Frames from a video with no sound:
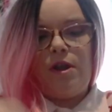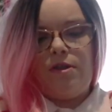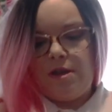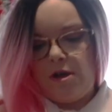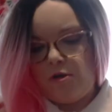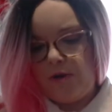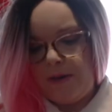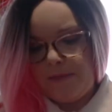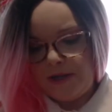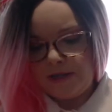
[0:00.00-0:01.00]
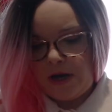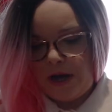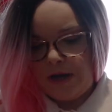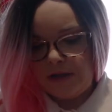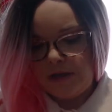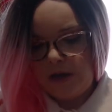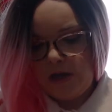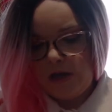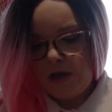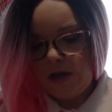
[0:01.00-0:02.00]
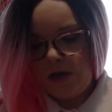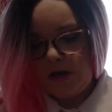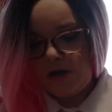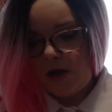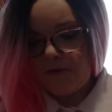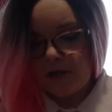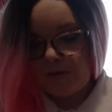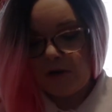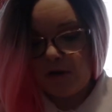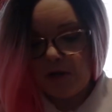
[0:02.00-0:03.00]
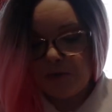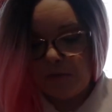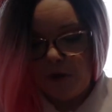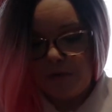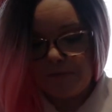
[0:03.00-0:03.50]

think I got in a bigger size. Nope, this one I got in a small.